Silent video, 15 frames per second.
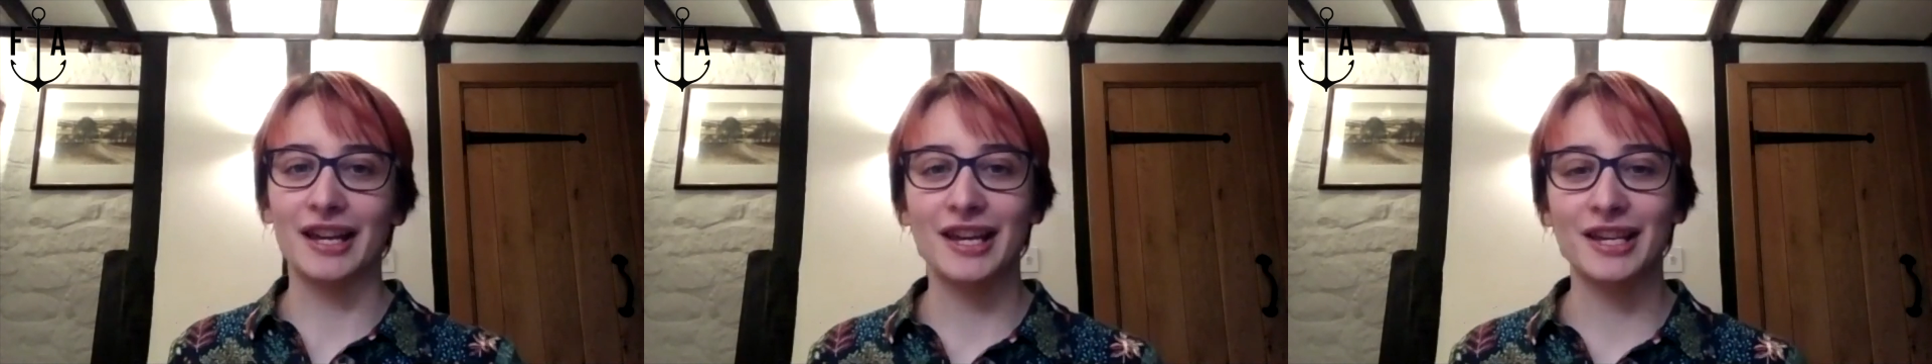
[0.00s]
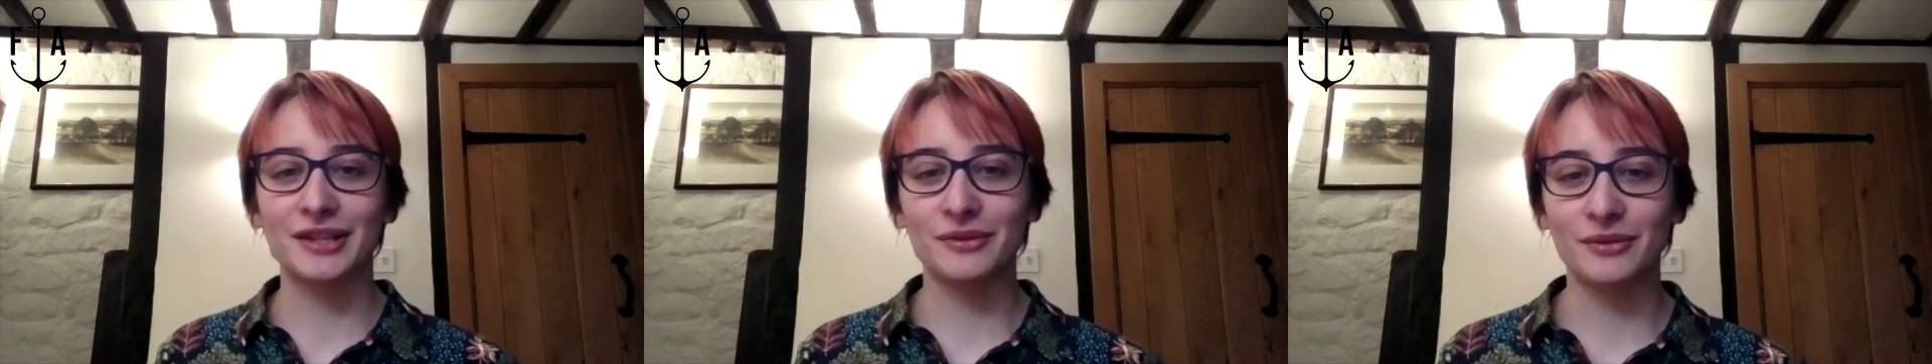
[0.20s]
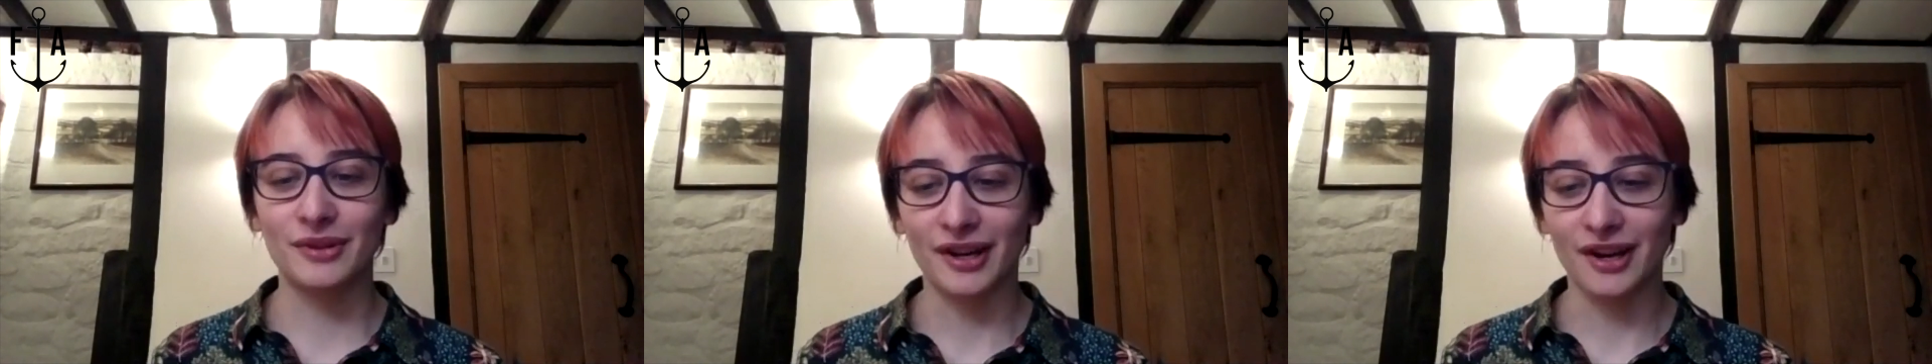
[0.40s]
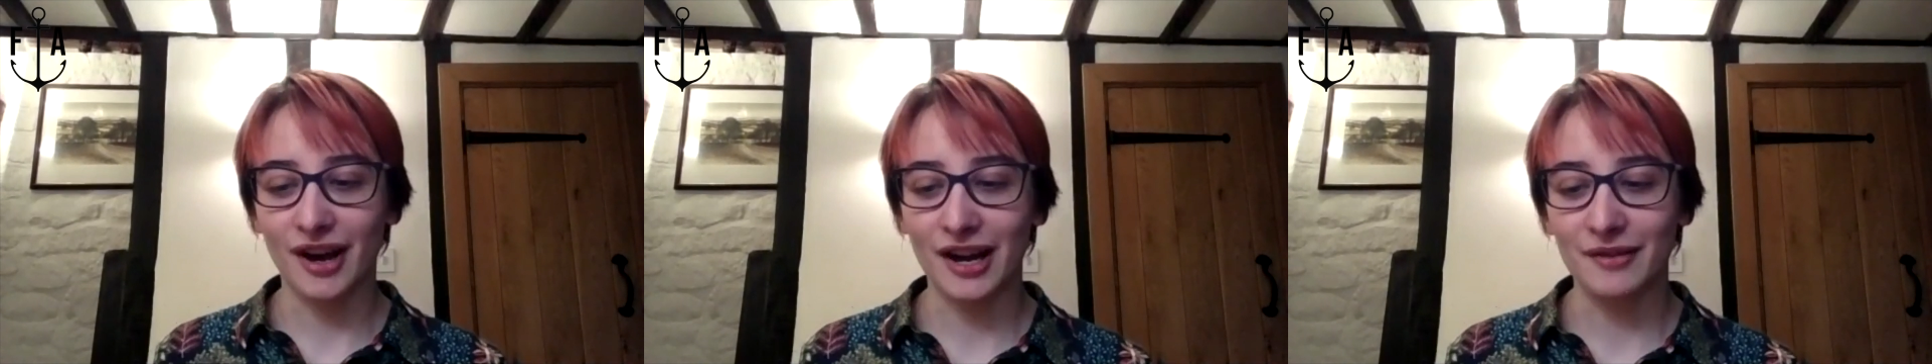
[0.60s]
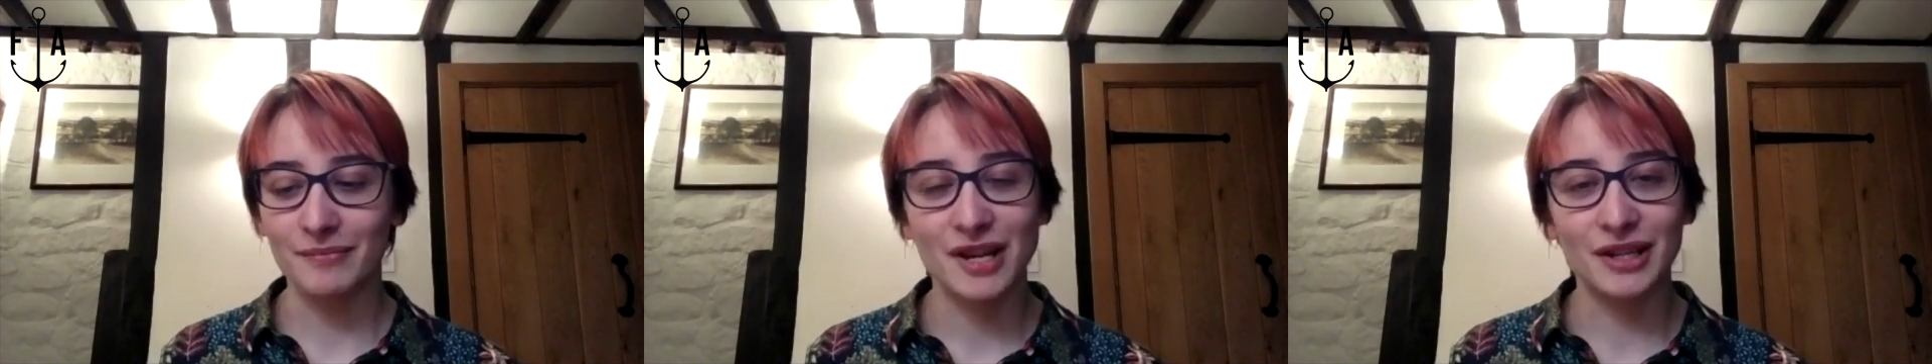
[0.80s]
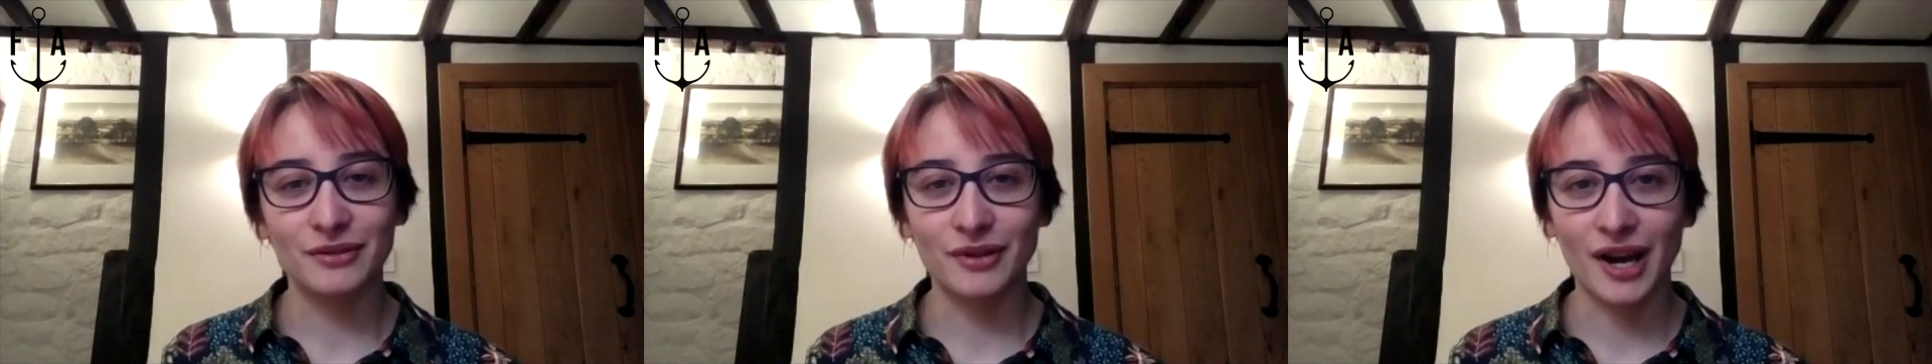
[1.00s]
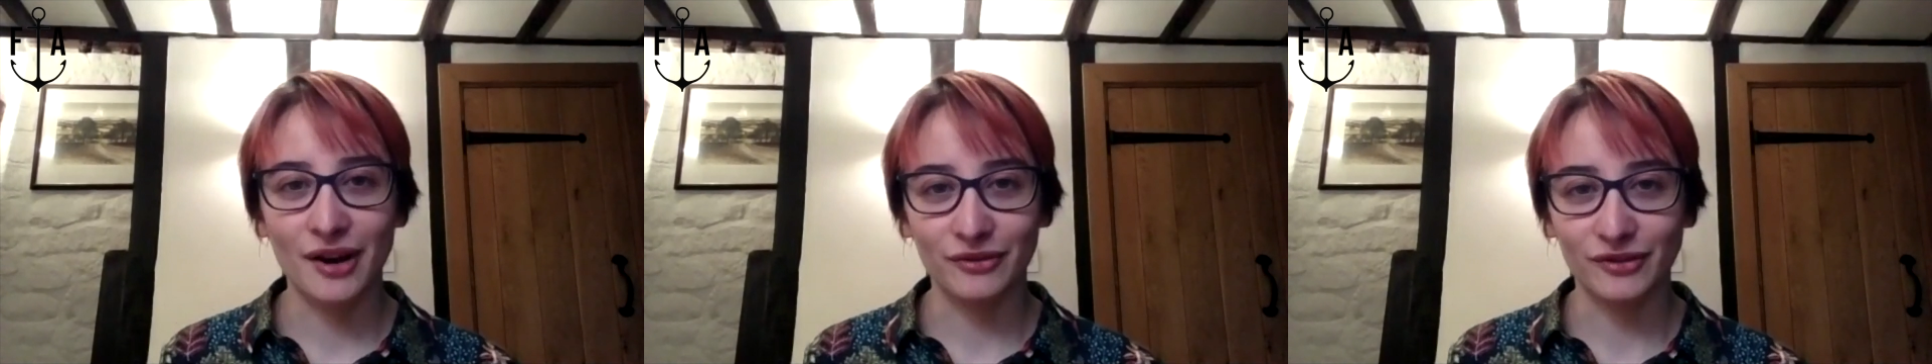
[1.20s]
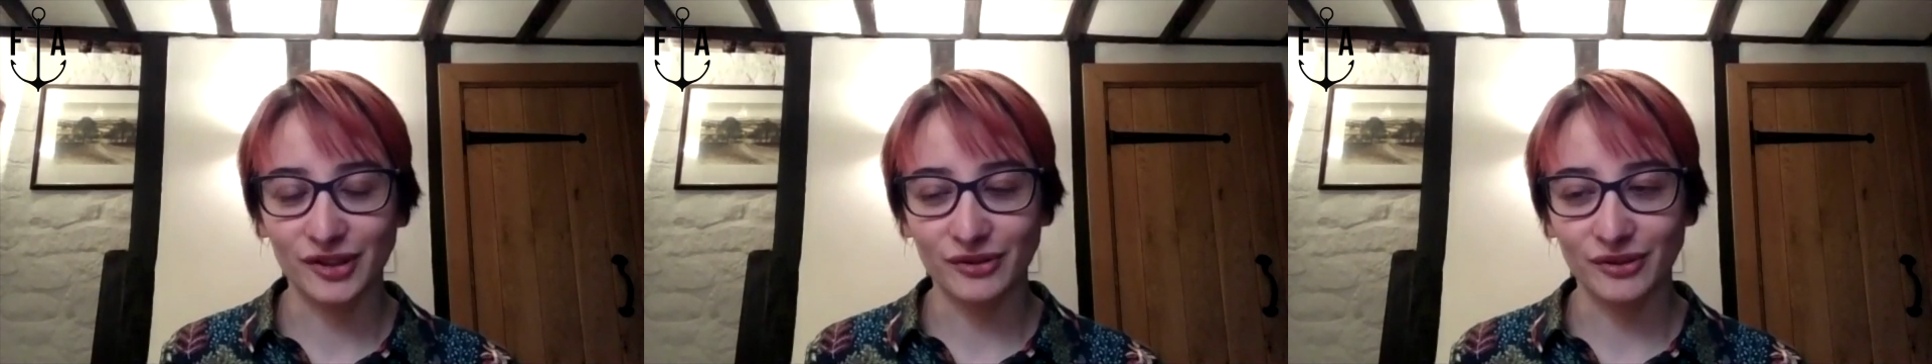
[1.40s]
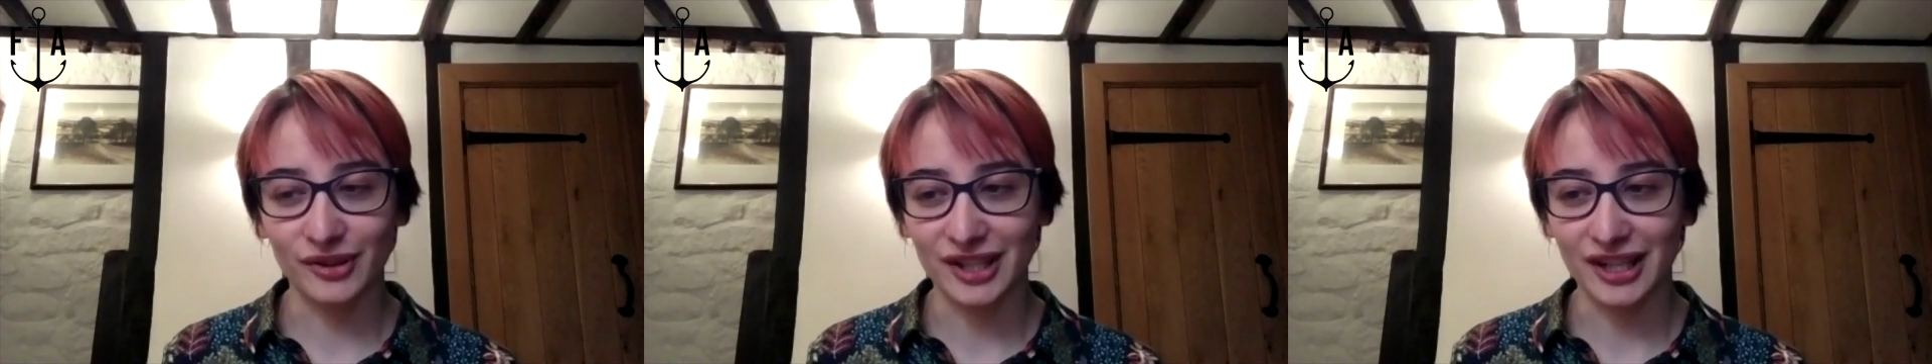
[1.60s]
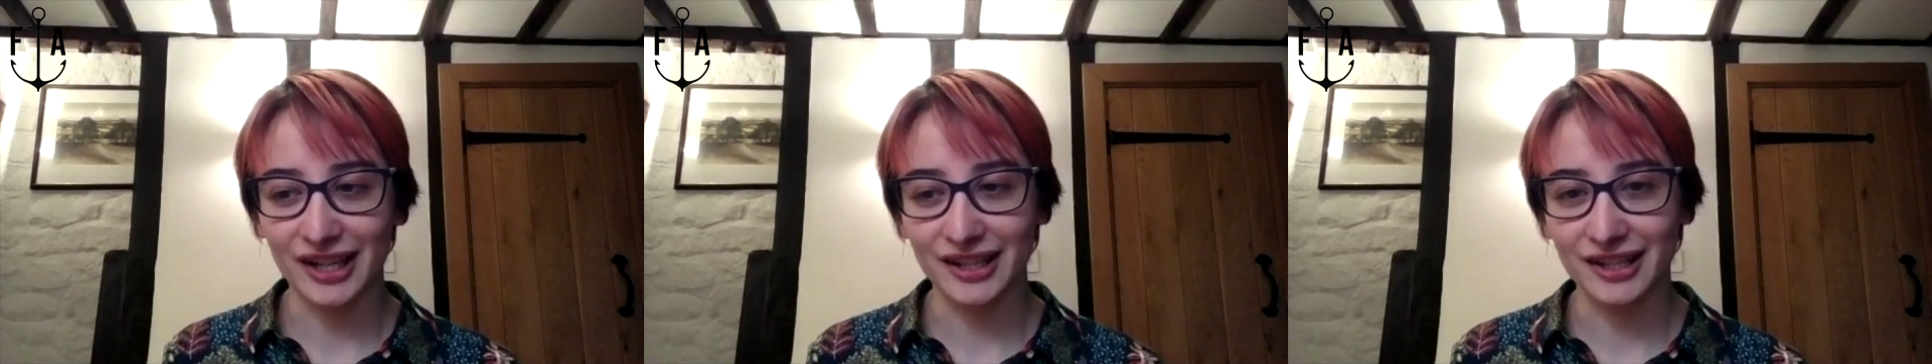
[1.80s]
"Here's all the kind of mental health
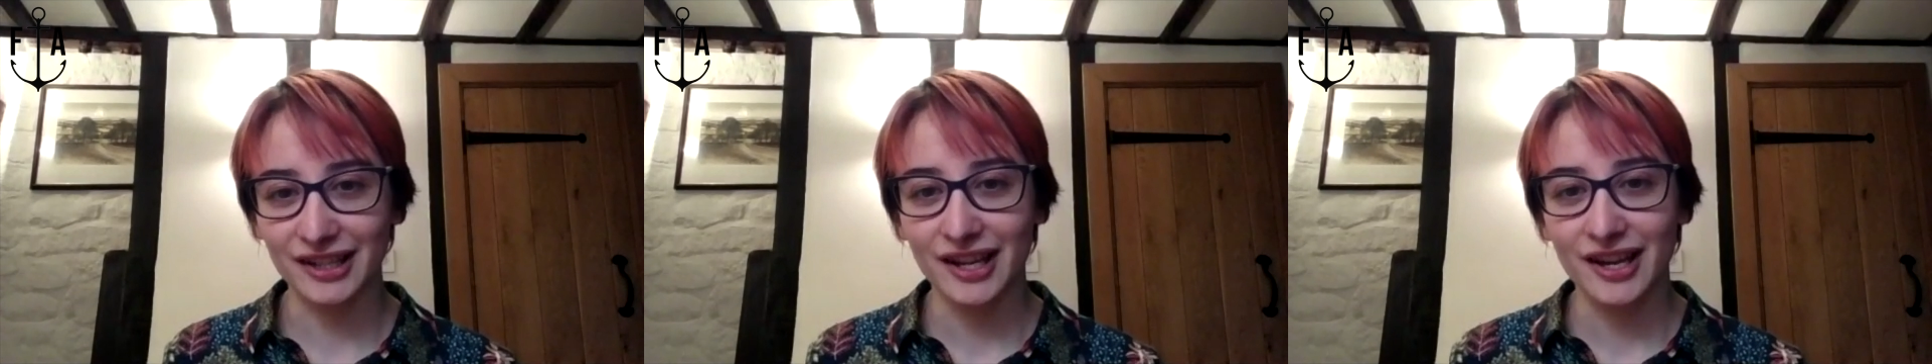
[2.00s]
resources."